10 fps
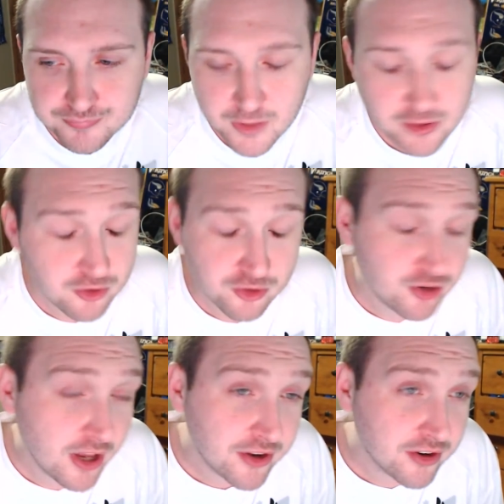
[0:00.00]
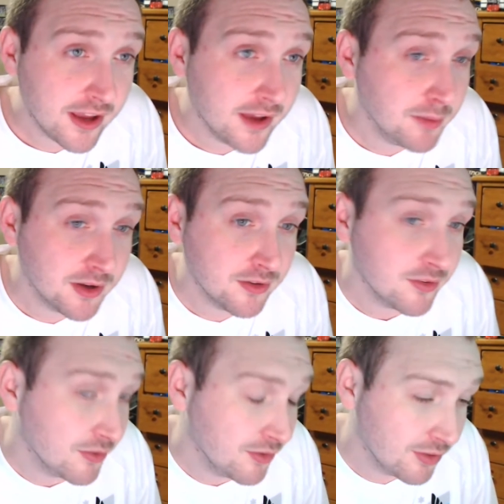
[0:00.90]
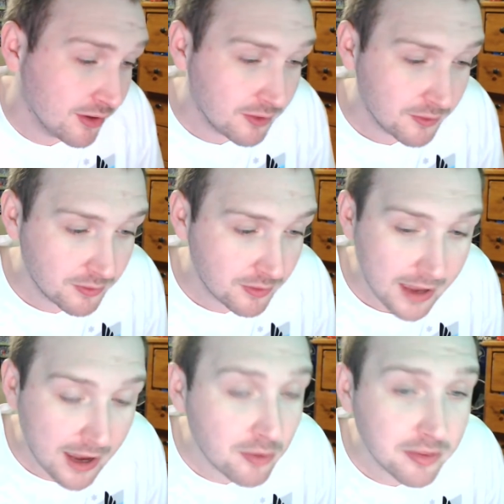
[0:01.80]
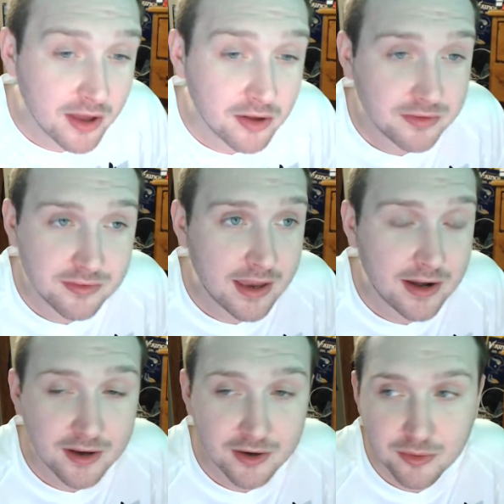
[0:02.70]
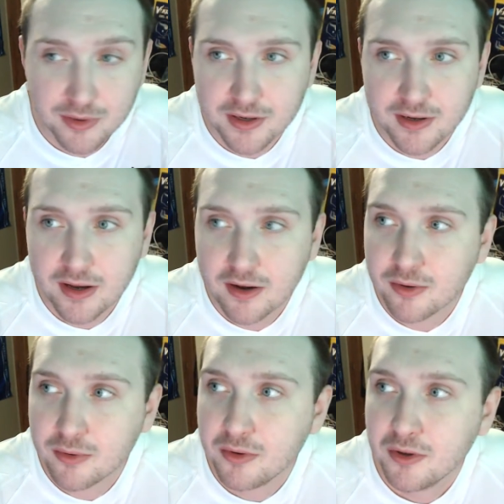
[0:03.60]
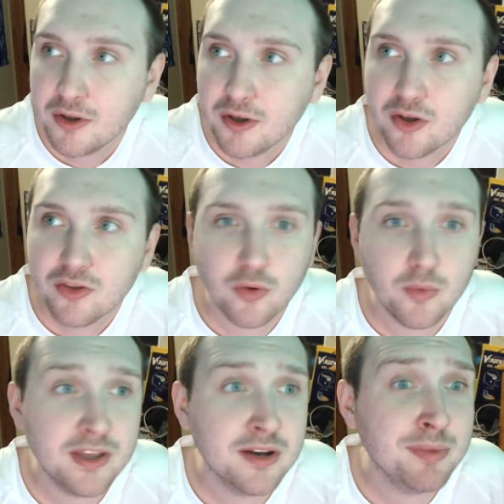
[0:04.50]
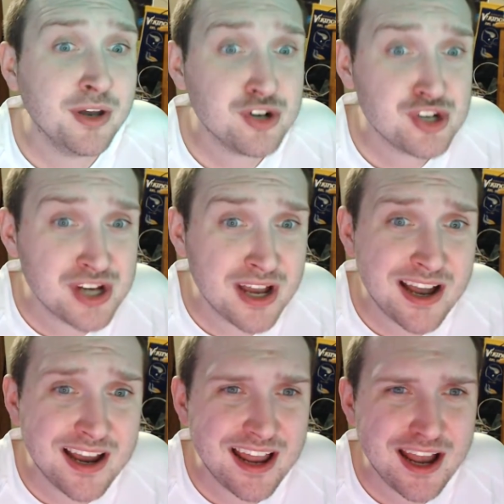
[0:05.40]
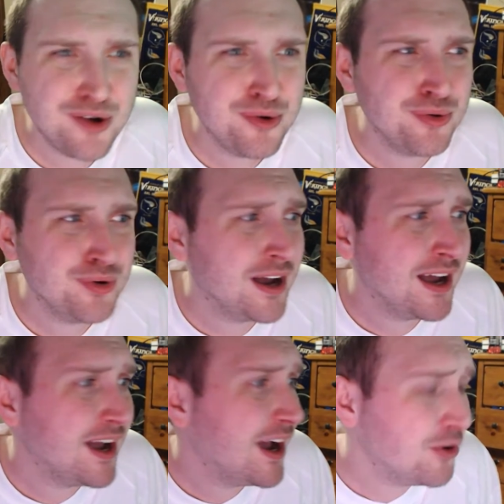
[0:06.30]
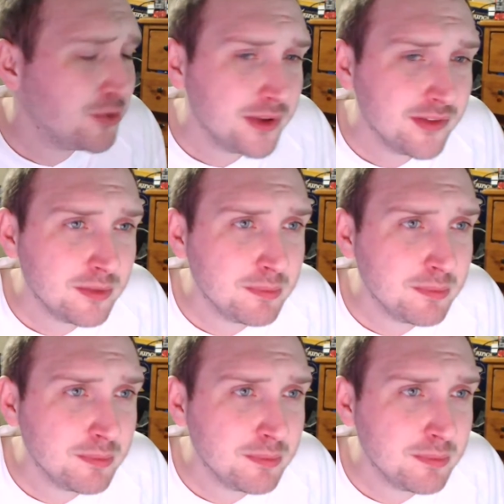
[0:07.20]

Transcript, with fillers: you just shake your head because you think, how the hell does that not go in? How don't we get a better shot? How how do we even